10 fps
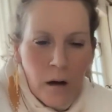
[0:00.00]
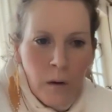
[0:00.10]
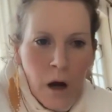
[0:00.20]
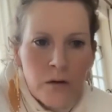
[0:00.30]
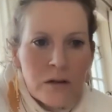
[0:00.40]
I'm
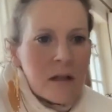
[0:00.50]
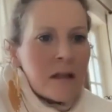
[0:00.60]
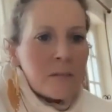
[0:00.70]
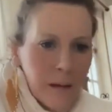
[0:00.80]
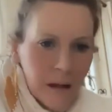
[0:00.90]
hosting
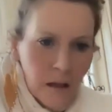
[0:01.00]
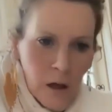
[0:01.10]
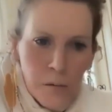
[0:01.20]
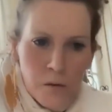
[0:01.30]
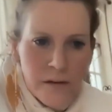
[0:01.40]
this big
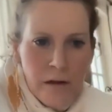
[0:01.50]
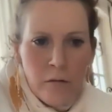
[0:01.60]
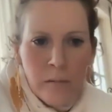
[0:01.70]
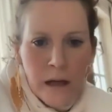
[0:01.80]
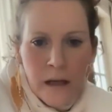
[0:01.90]
global
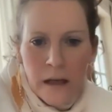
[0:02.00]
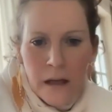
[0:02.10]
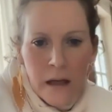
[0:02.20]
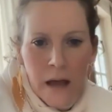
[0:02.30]
ceremony,